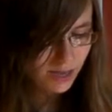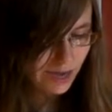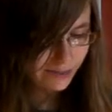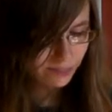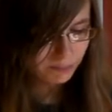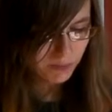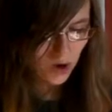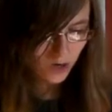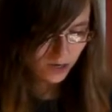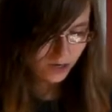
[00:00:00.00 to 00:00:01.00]
at the
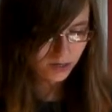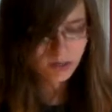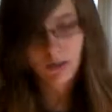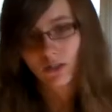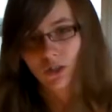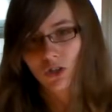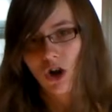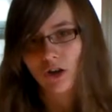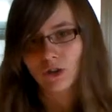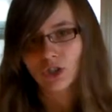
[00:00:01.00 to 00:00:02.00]
park, the
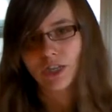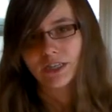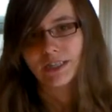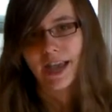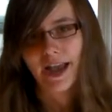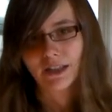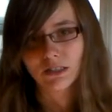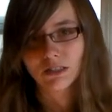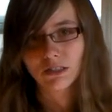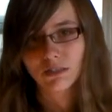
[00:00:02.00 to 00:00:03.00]
dog who chased
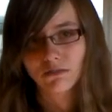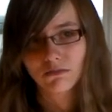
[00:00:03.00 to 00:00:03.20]
cats,